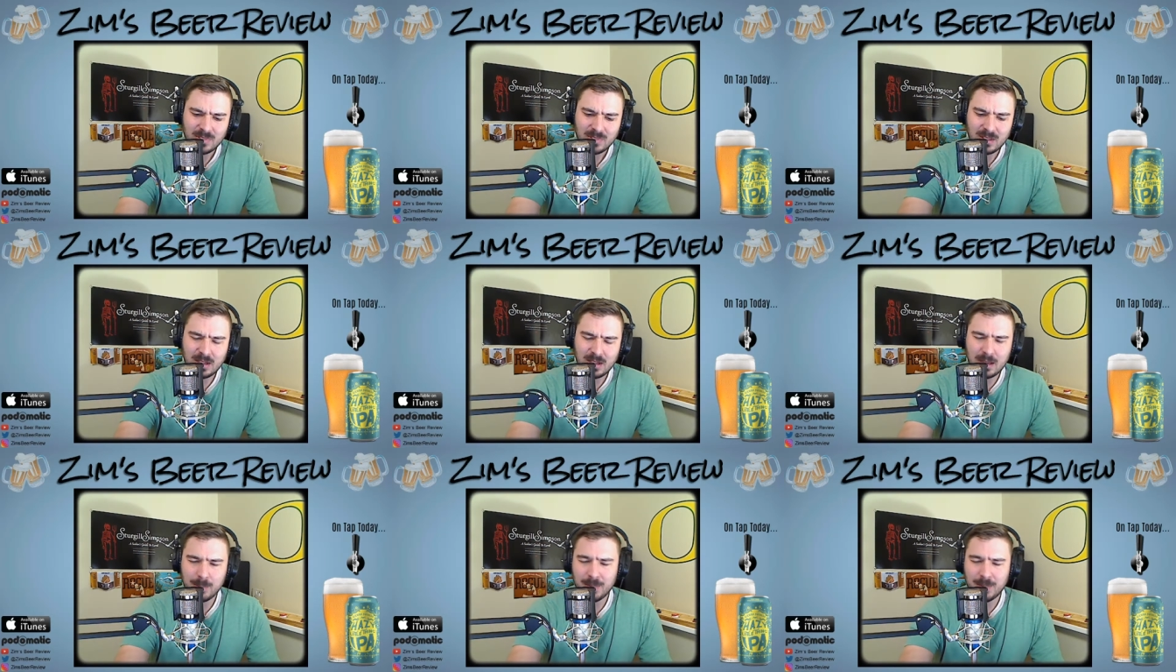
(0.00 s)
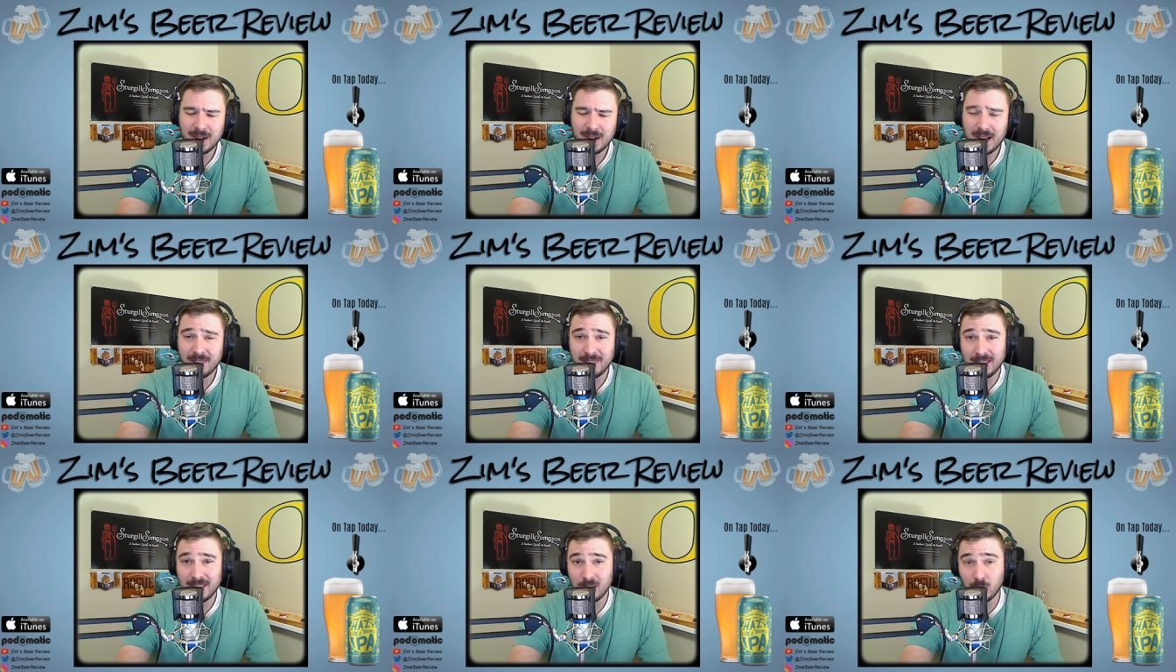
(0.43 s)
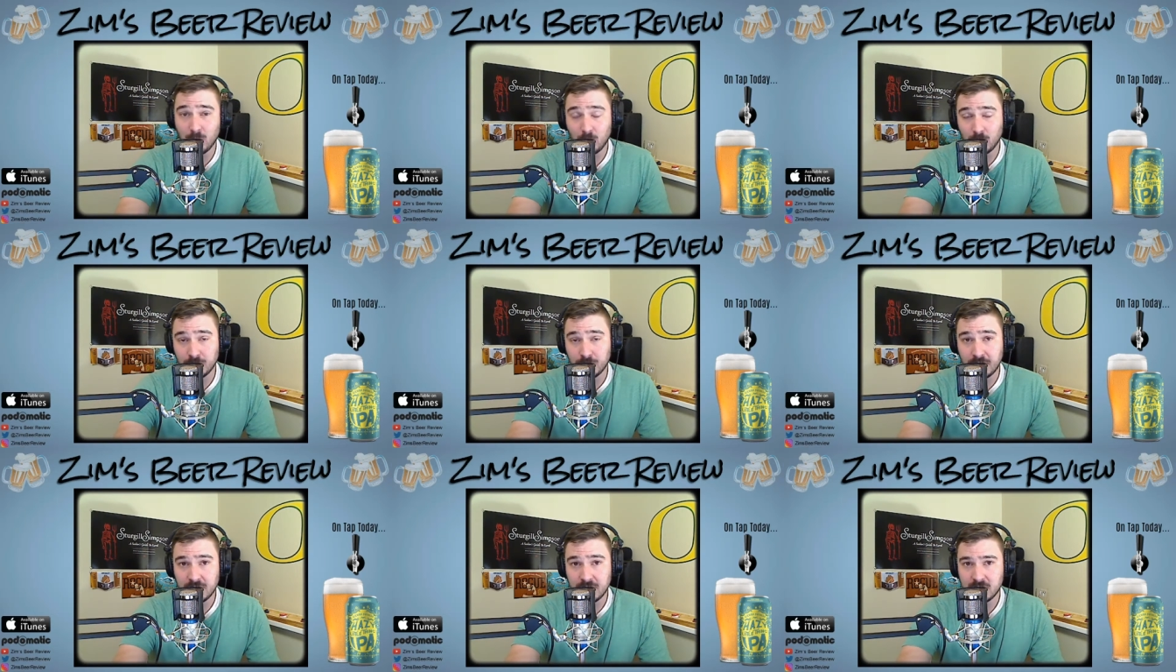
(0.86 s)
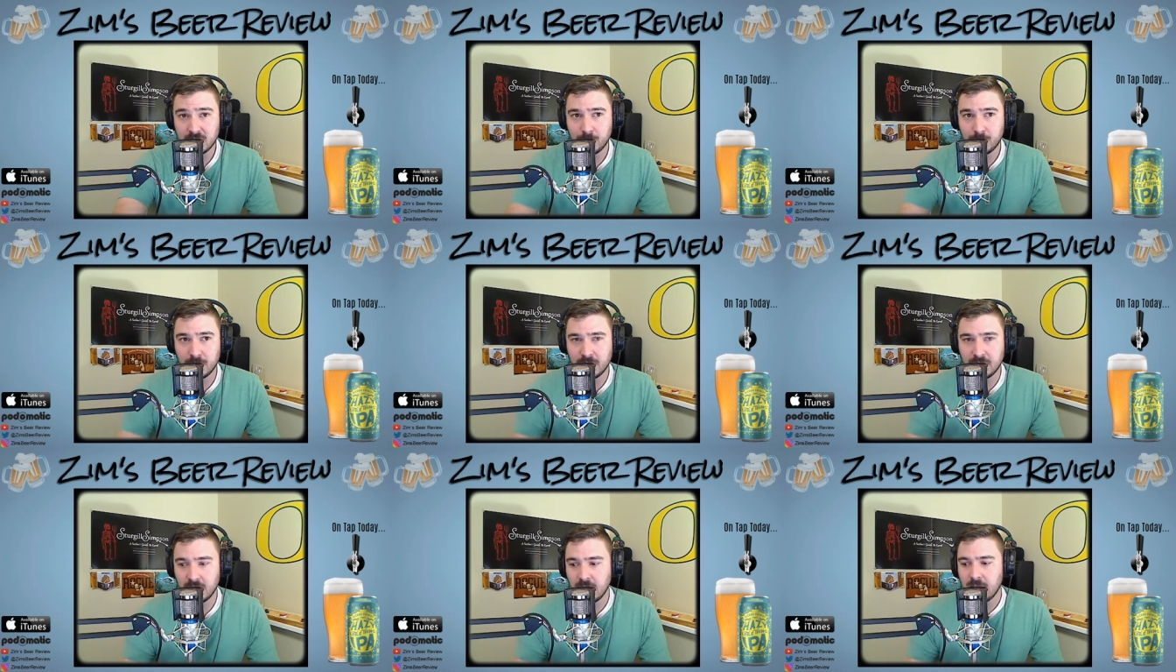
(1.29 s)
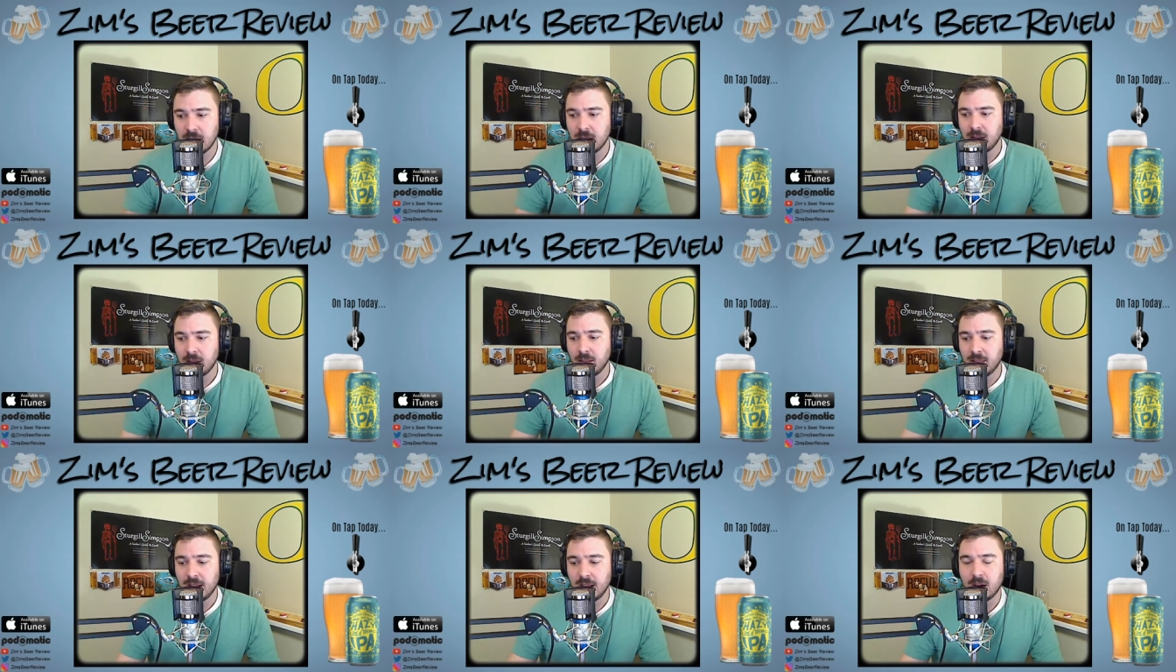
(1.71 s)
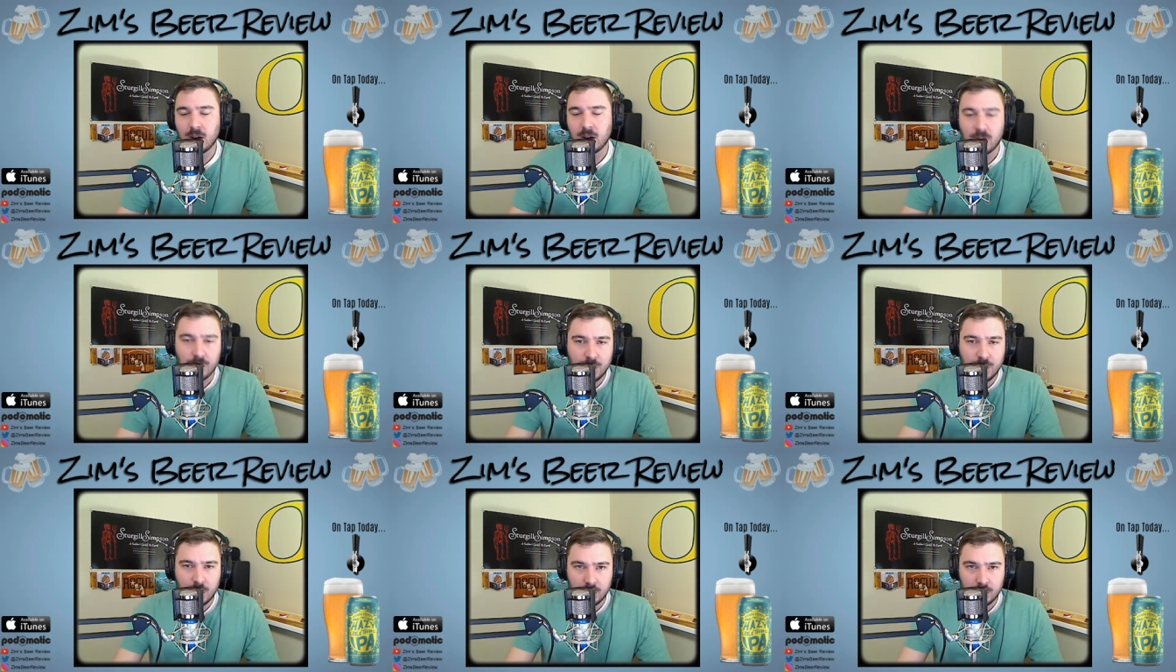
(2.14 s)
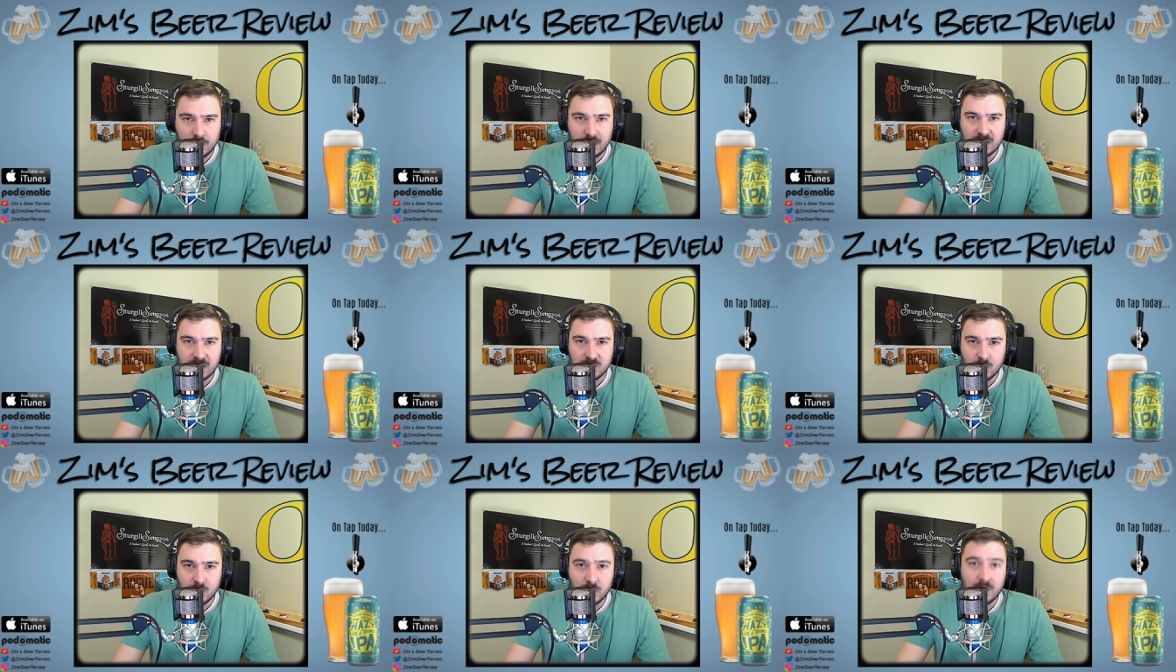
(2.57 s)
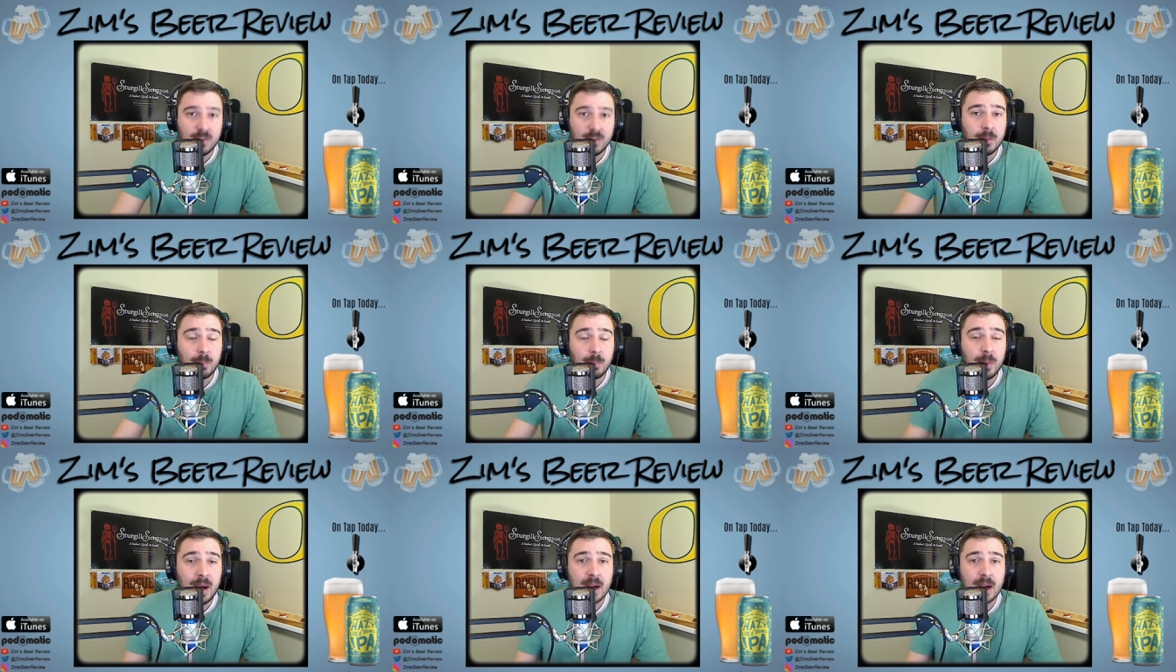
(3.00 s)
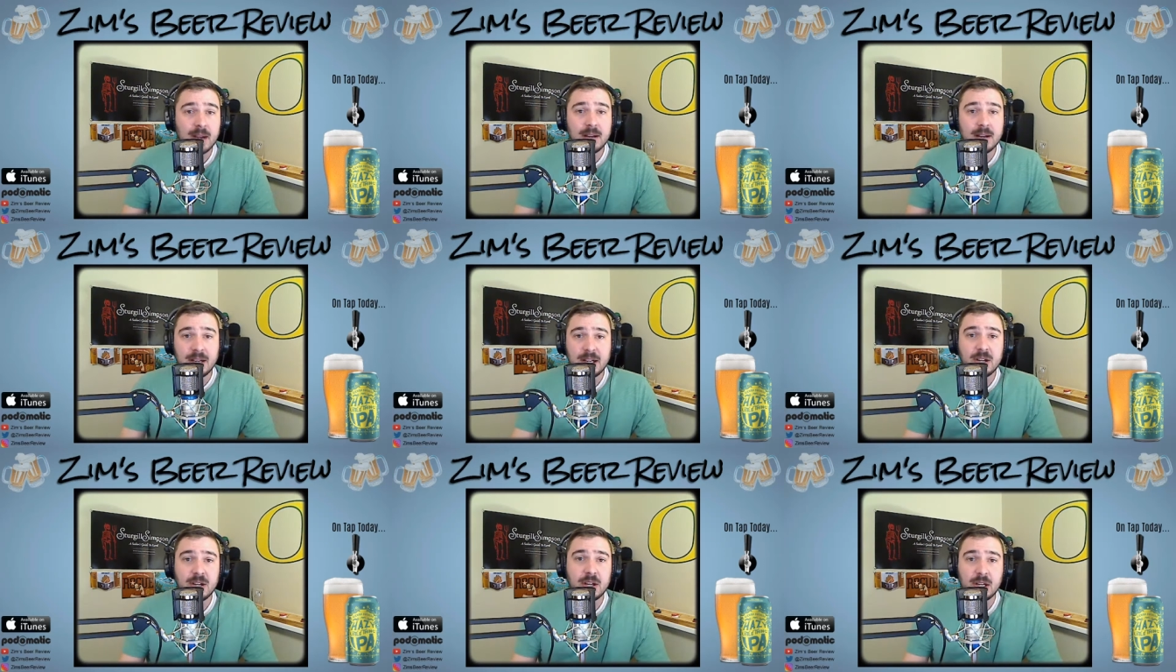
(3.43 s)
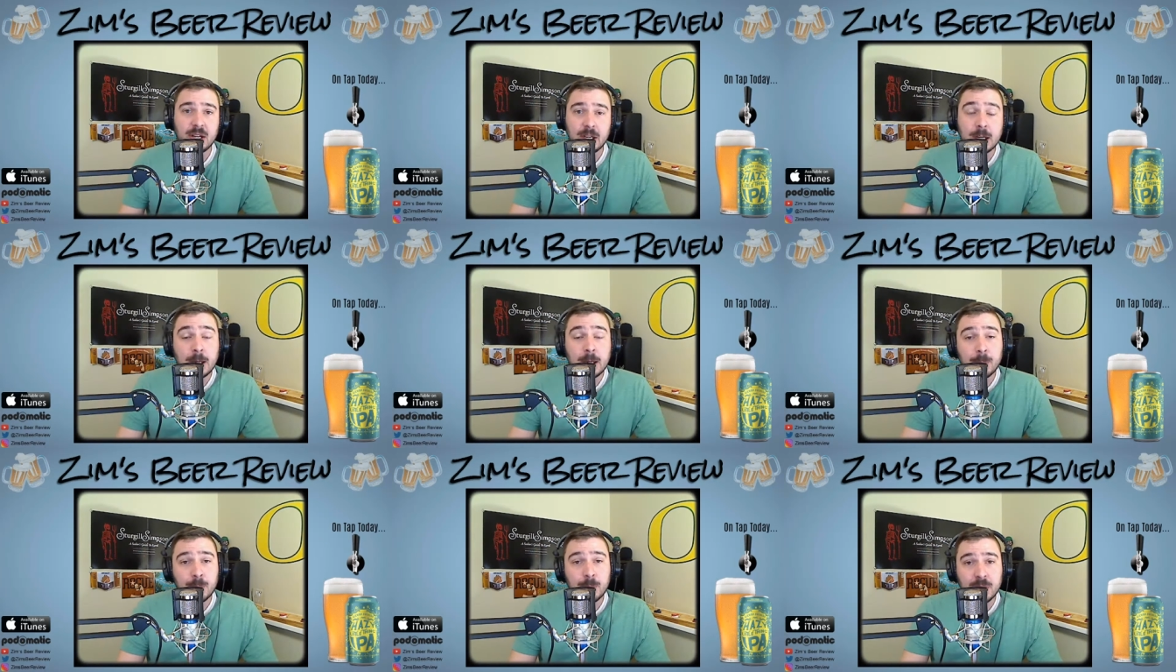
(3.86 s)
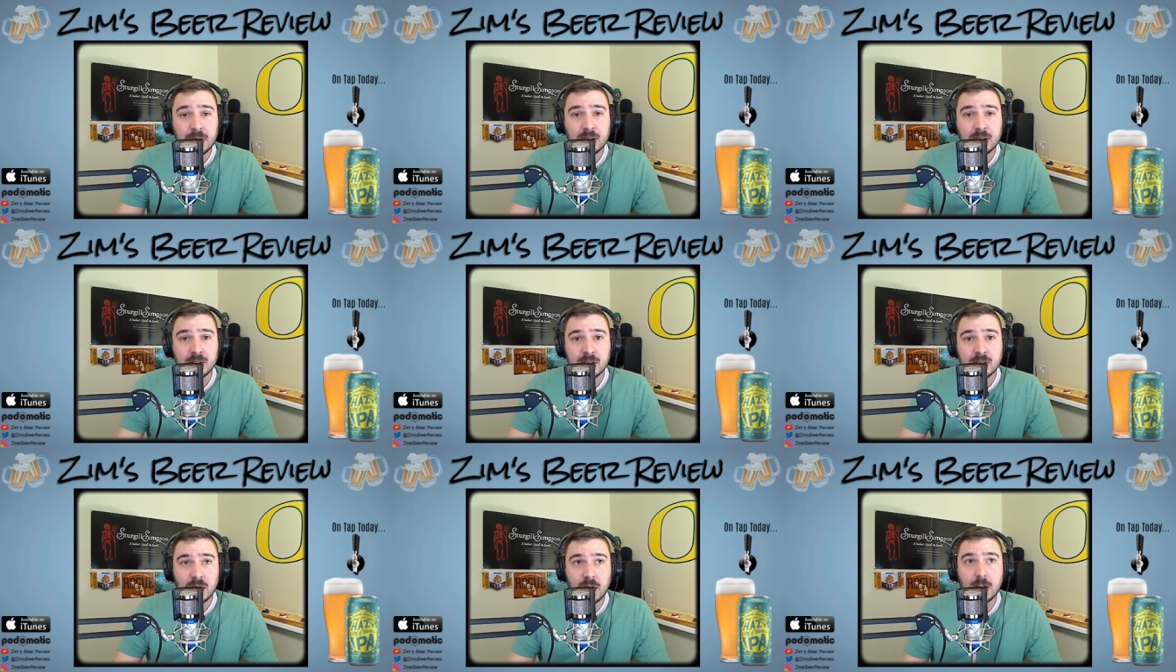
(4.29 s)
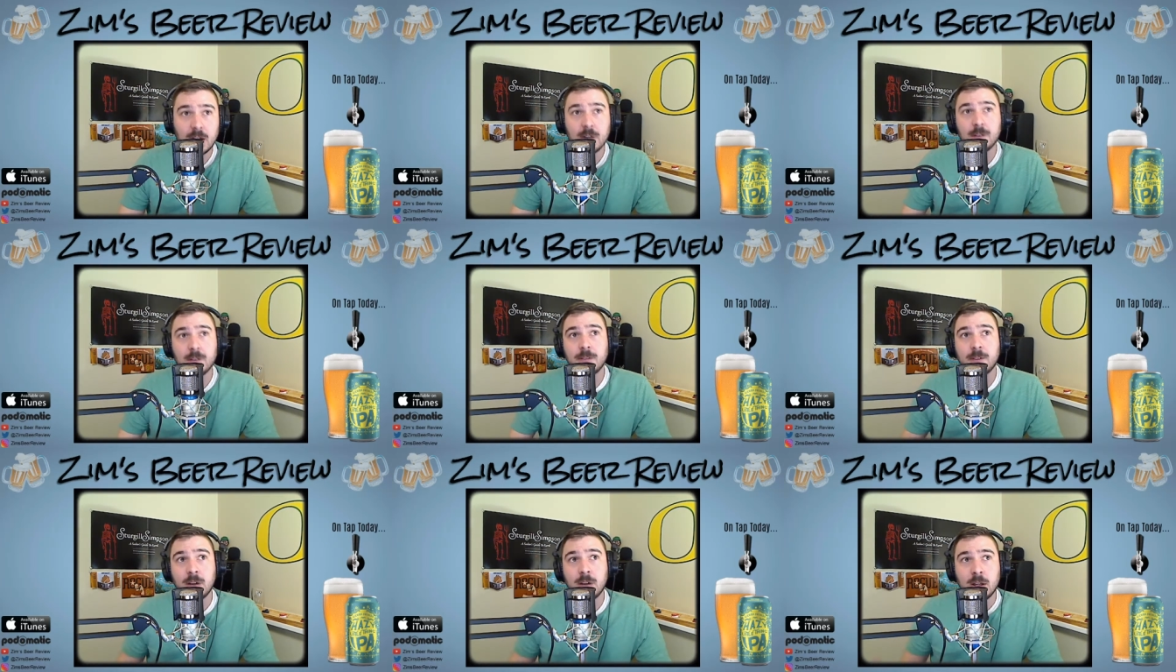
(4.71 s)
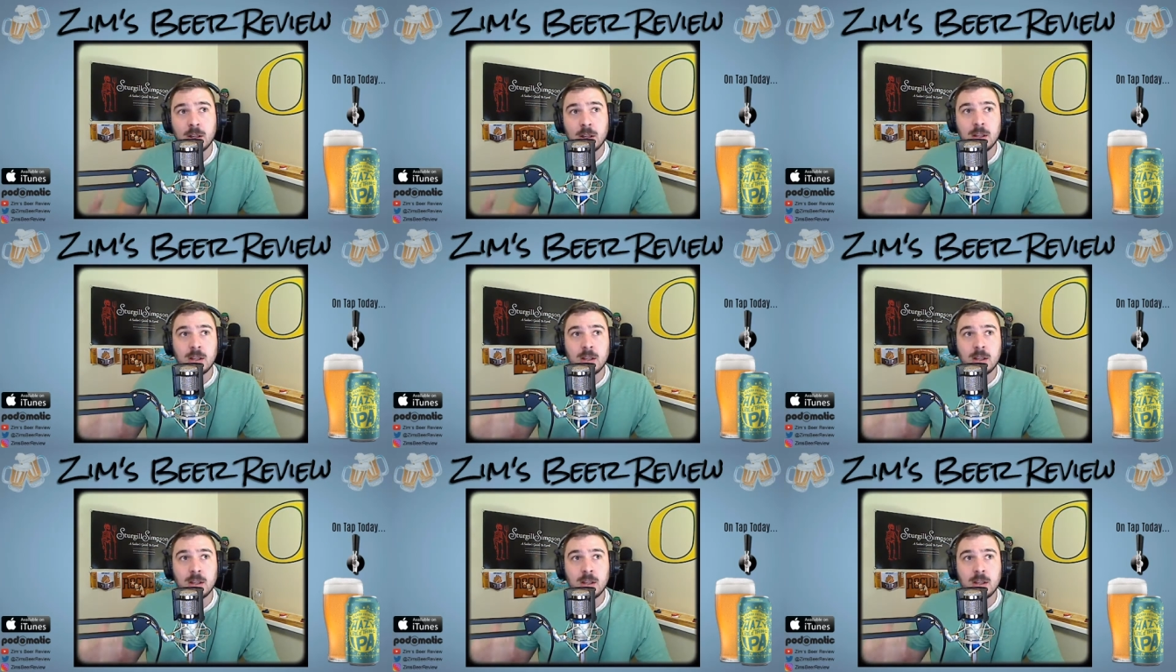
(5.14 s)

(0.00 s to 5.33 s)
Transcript: Not the oldest, but they are known as one of the pioneering companies of